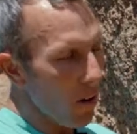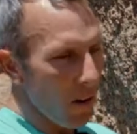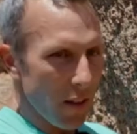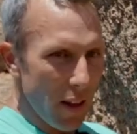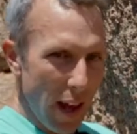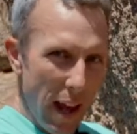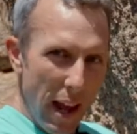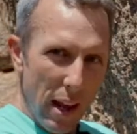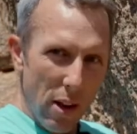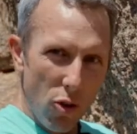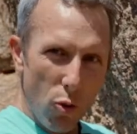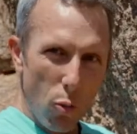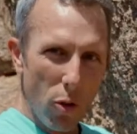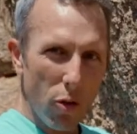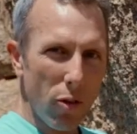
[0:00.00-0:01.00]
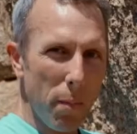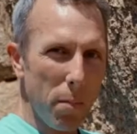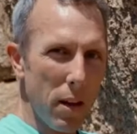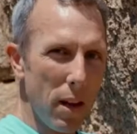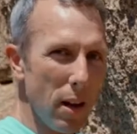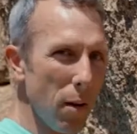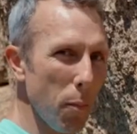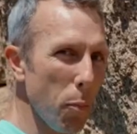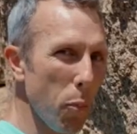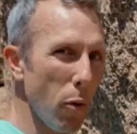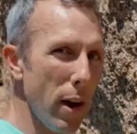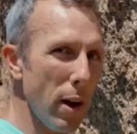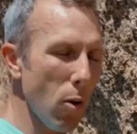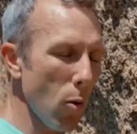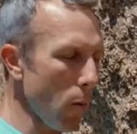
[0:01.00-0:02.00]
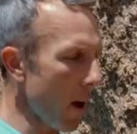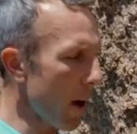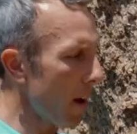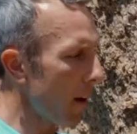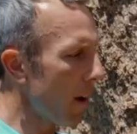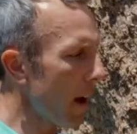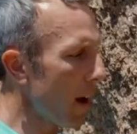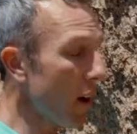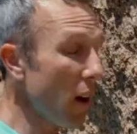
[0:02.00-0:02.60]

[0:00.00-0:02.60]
on the edge where something can break away and